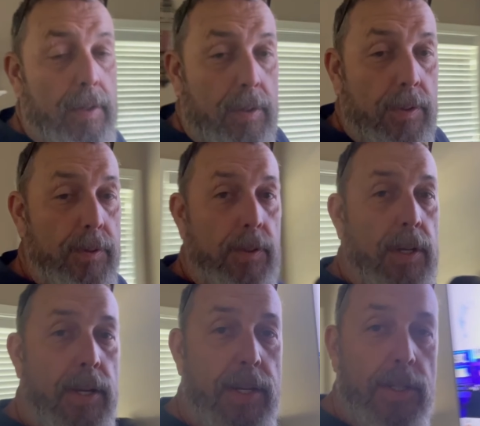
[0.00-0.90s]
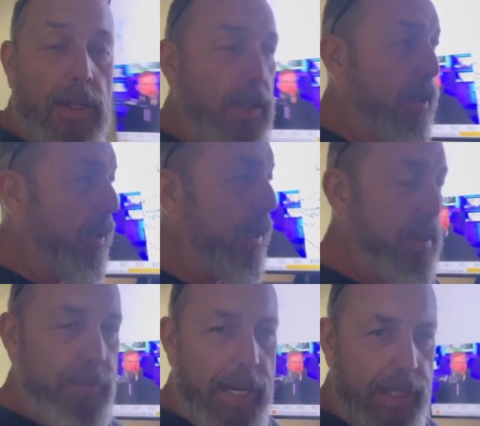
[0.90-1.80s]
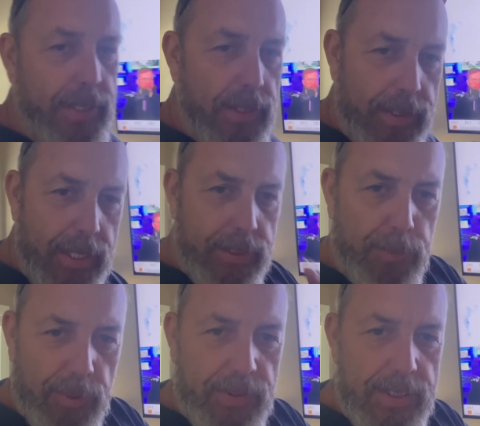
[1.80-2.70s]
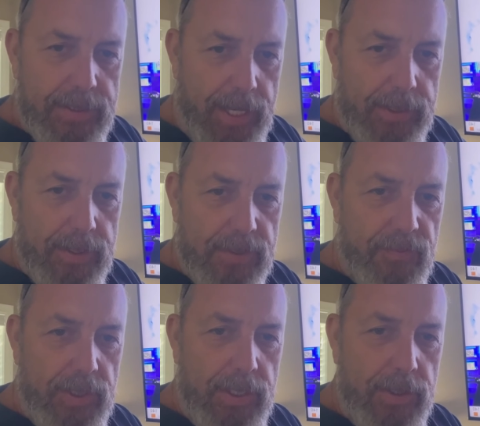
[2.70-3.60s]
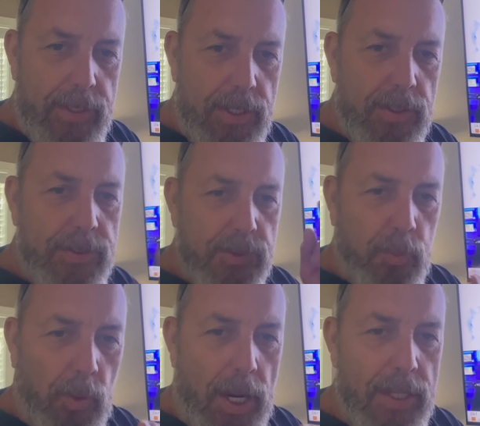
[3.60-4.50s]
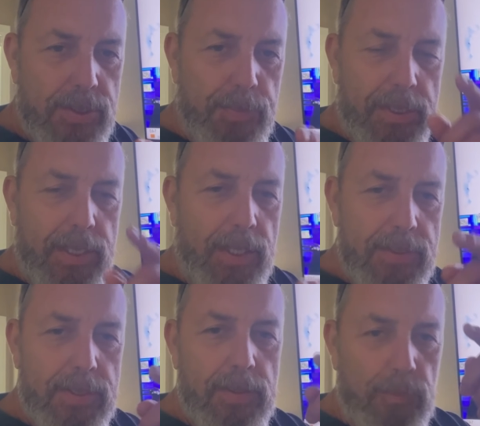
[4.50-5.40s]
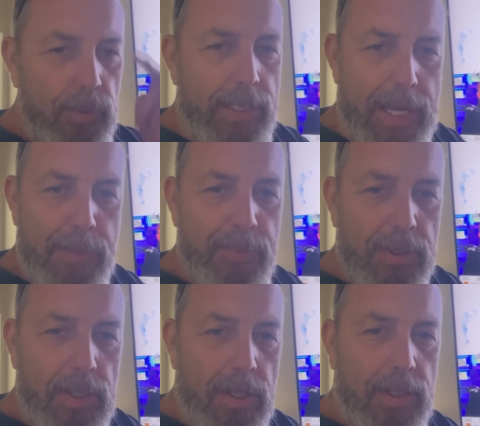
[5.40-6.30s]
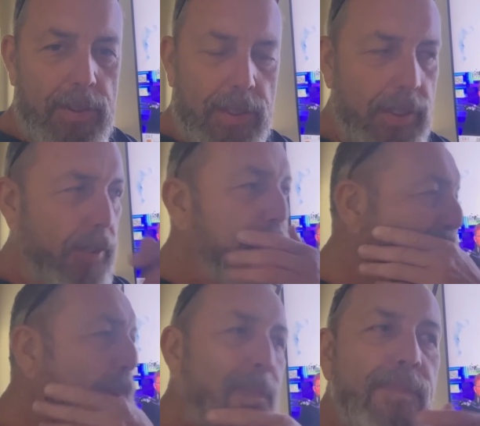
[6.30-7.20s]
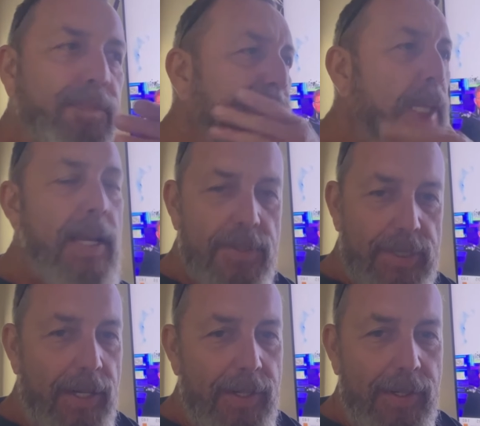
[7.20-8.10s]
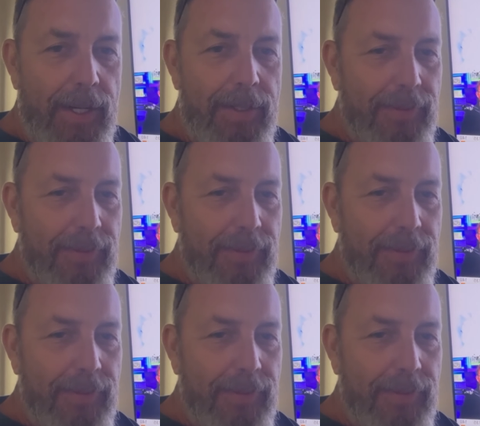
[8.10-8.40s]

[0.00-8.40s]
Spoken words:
Ooh, hey y'all, all right, I'm back. I got a couple of things to add to this video here. Just watch, because what happened on Saturday night